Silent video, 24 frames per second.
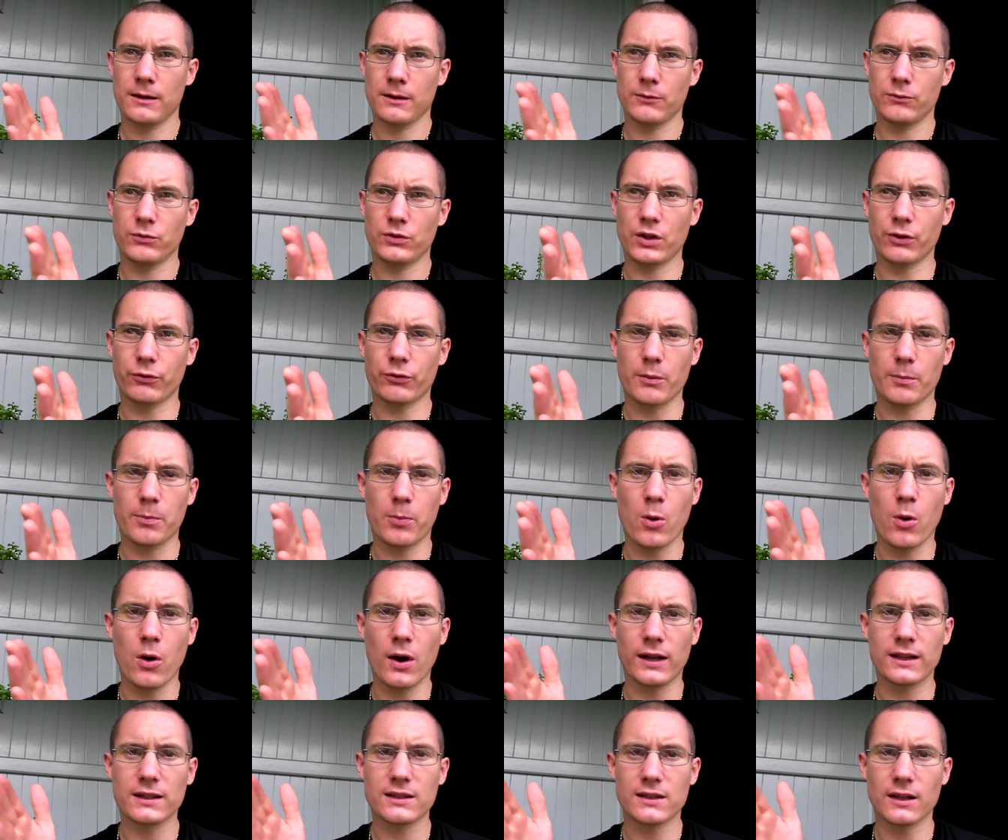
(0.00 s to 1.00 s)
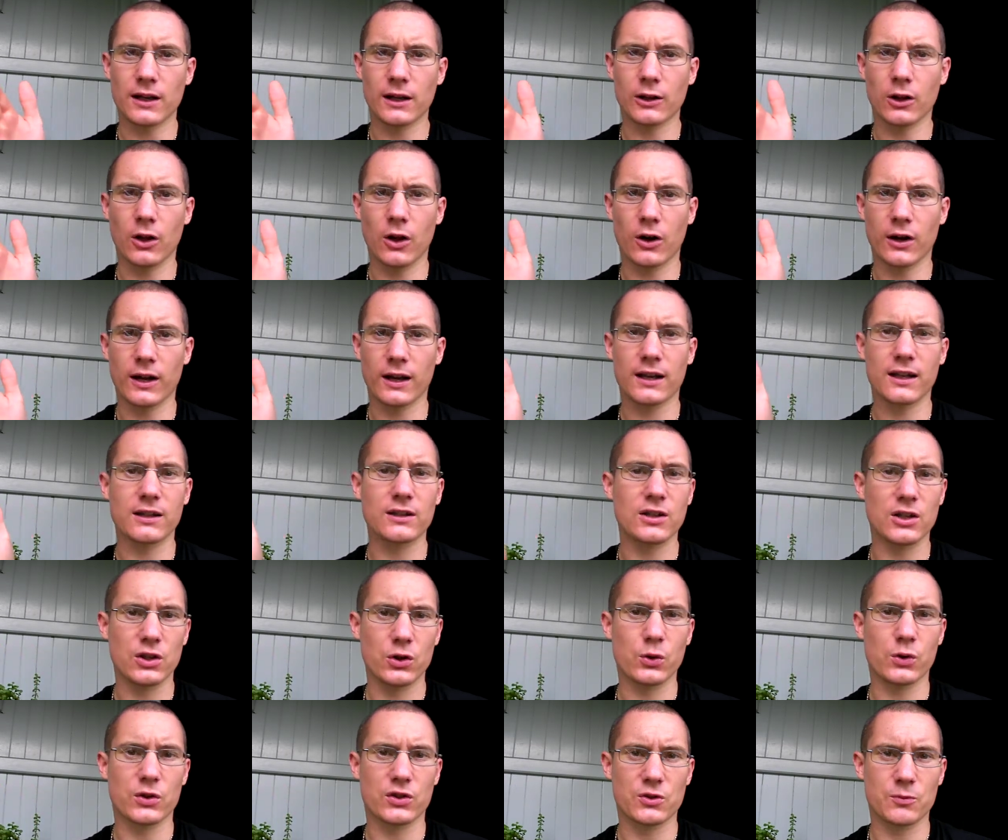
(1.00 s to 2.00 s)
different points along a
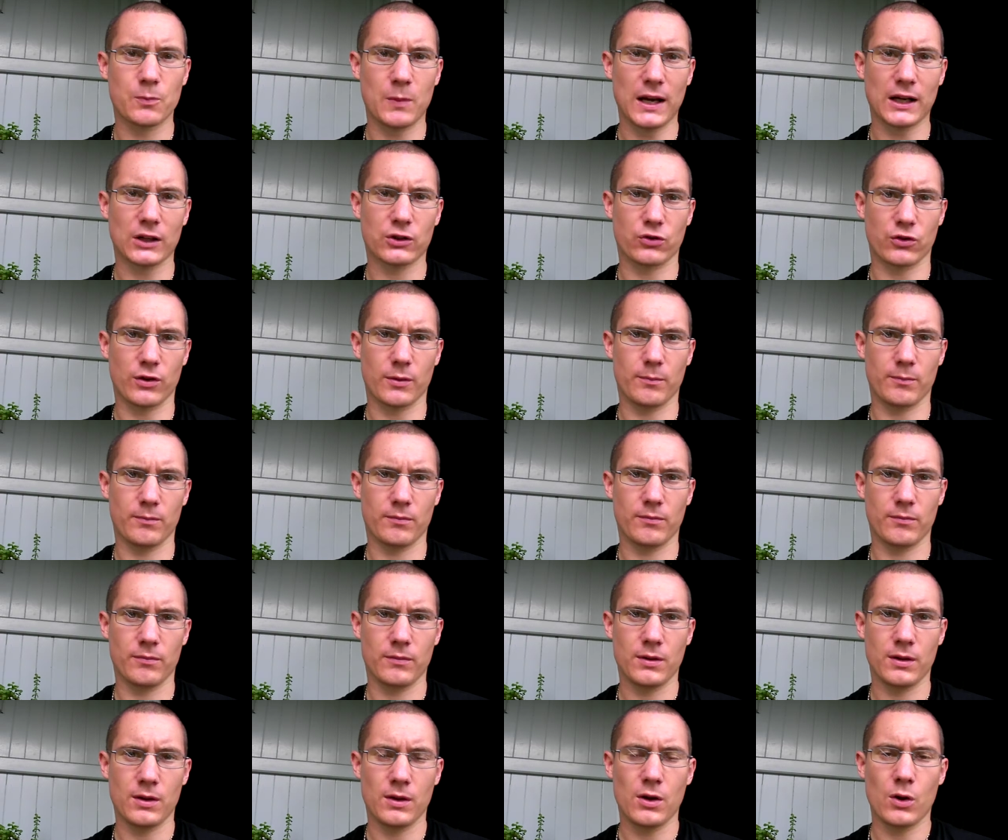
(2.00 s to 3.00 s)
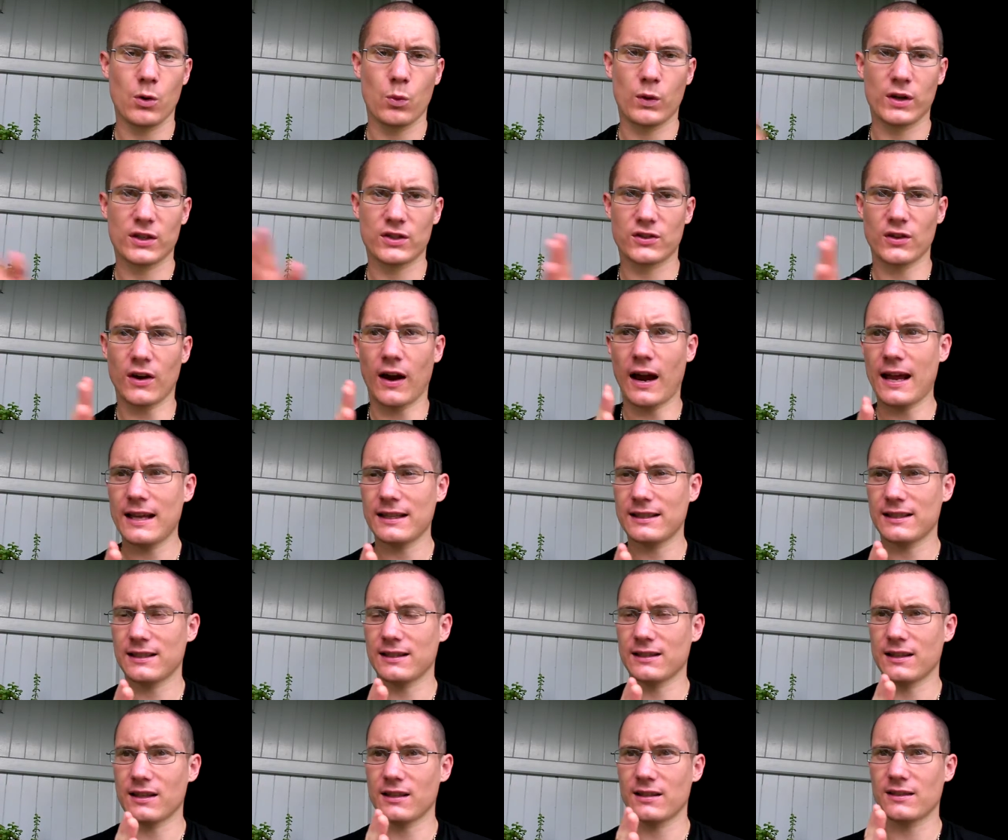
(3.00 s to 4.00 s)
continuous spectrum, where science
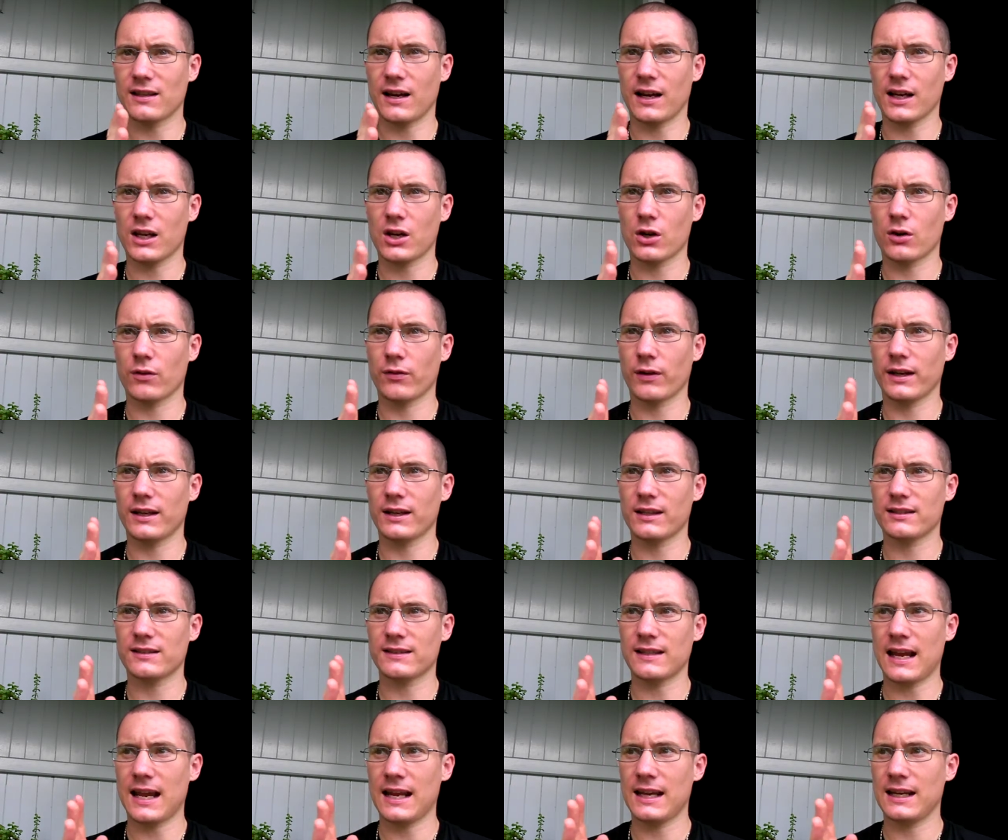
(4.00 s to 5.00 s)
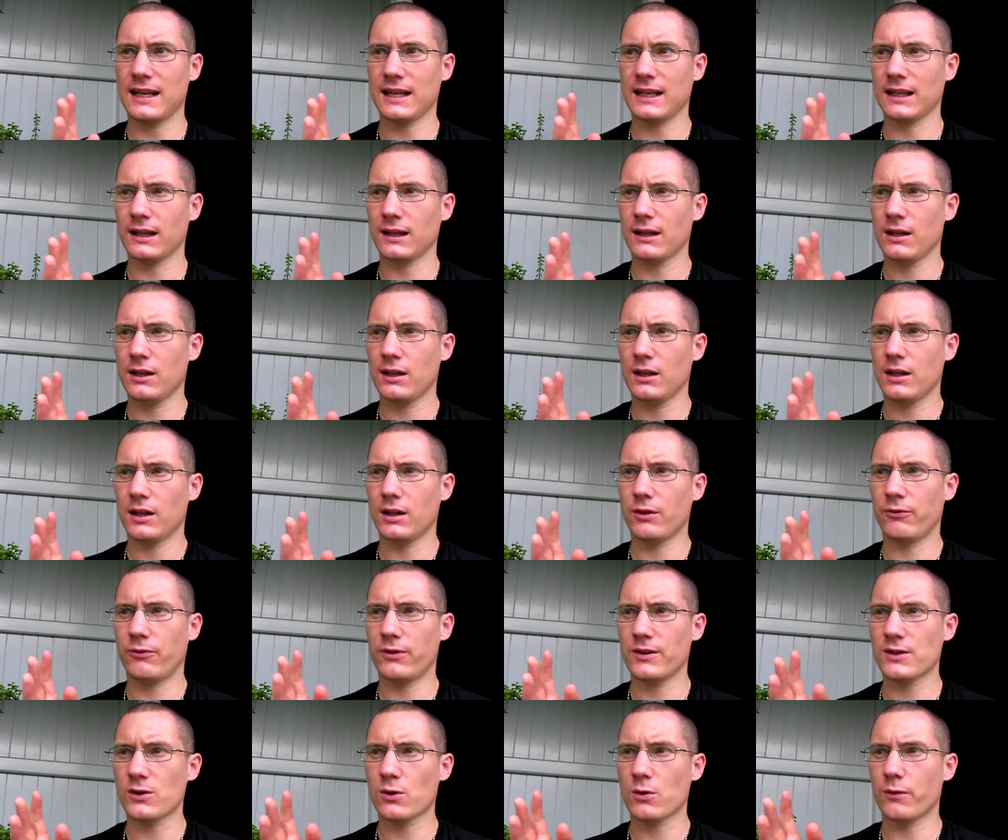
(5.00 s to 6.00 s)
is the sankhya of understanding the
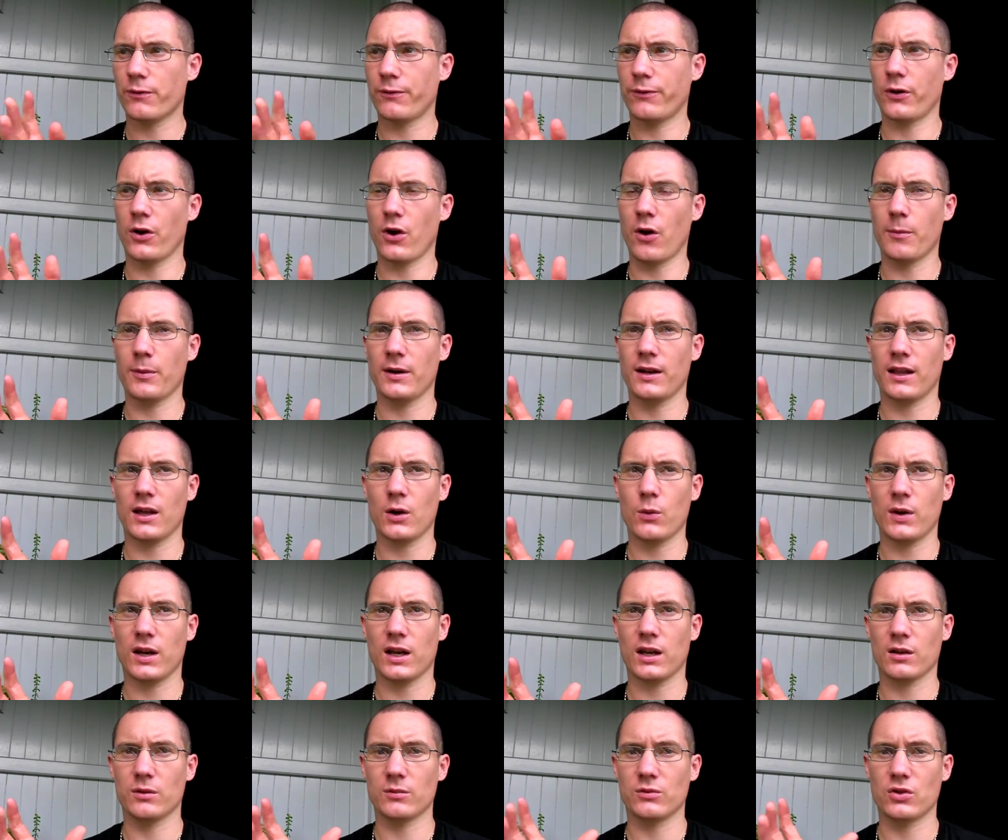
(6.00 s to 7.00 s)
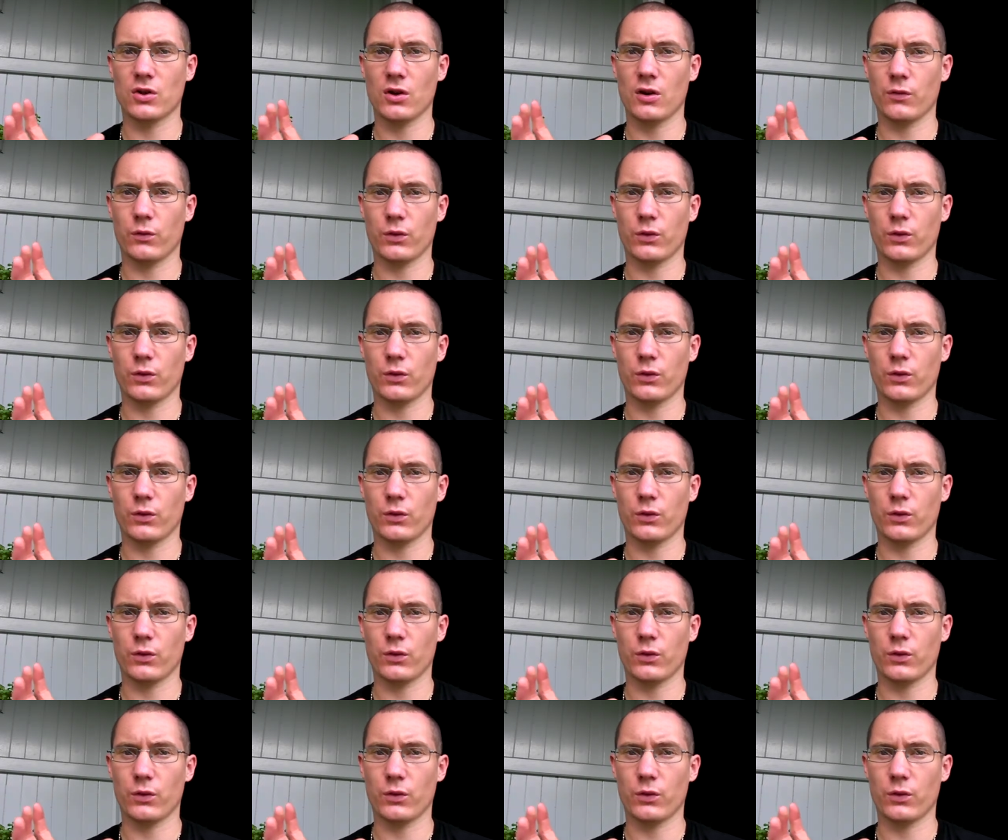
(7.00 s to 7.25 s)
physical phenomena that we can observe